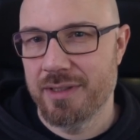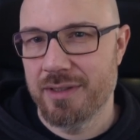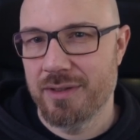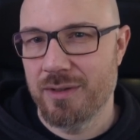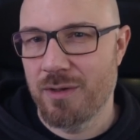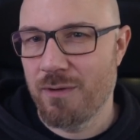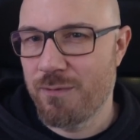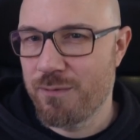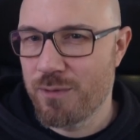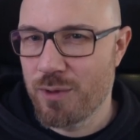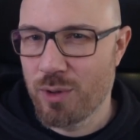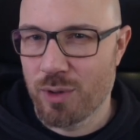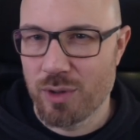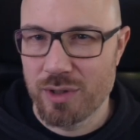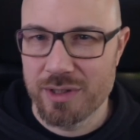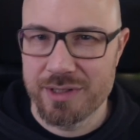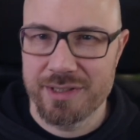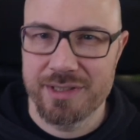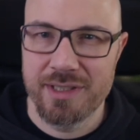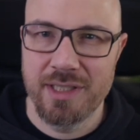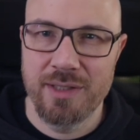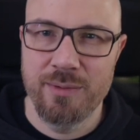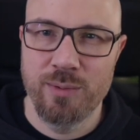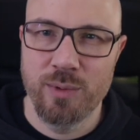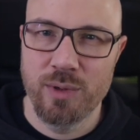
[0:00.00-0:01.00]
Of course,
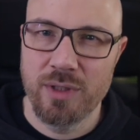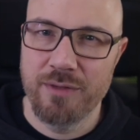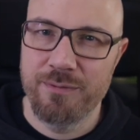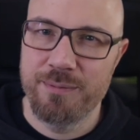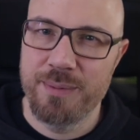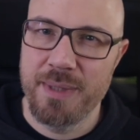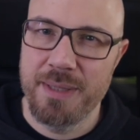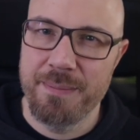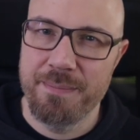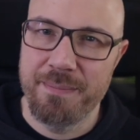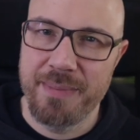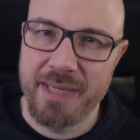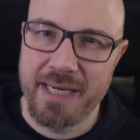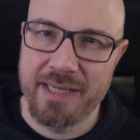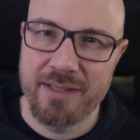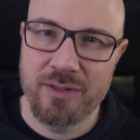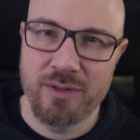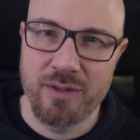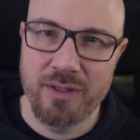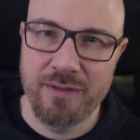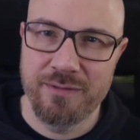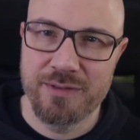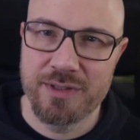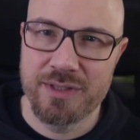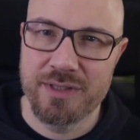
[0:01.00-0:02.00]
it would have been better
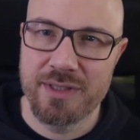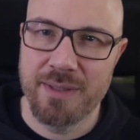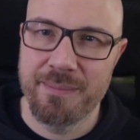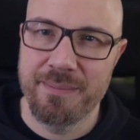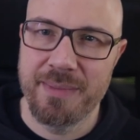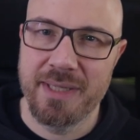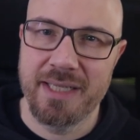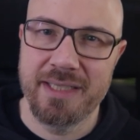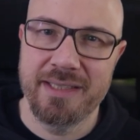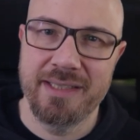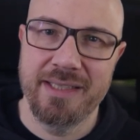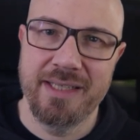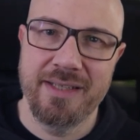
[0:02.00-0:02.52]
if somebody